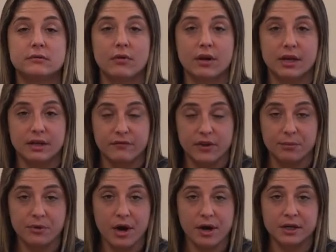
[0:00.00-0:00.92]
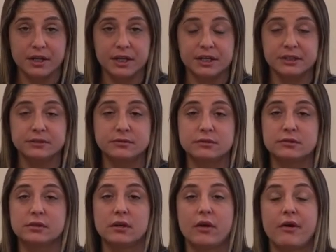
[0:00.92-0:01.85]
give them Narcan,
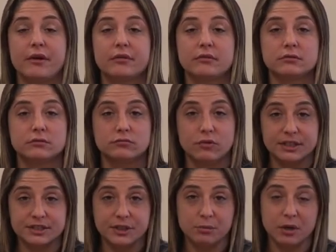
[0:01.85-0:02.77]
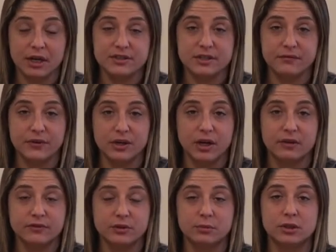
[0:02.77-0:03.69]
rescue breaths if you're
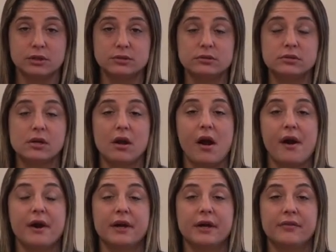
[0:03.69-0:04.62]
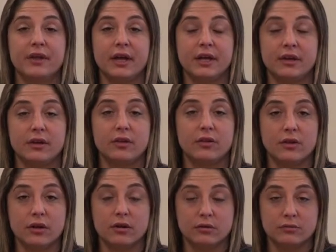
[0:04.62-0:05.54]
comfortable, and then
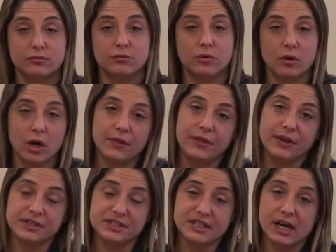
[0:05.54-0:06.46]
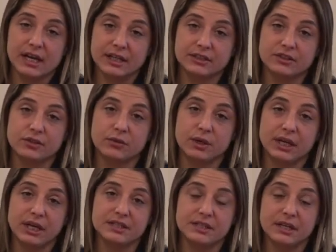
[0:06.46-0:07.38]
on their side, so in
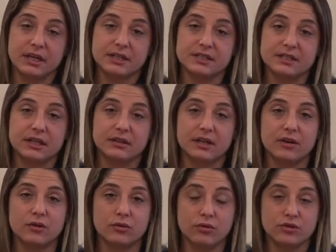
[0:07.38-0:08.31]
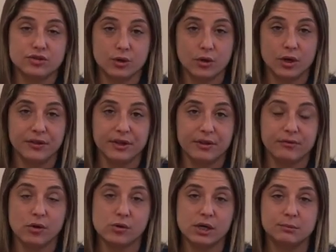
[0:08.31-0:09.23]
case they get sick, they don't choke on their
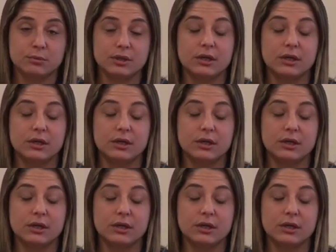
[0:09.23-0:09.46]
throw up.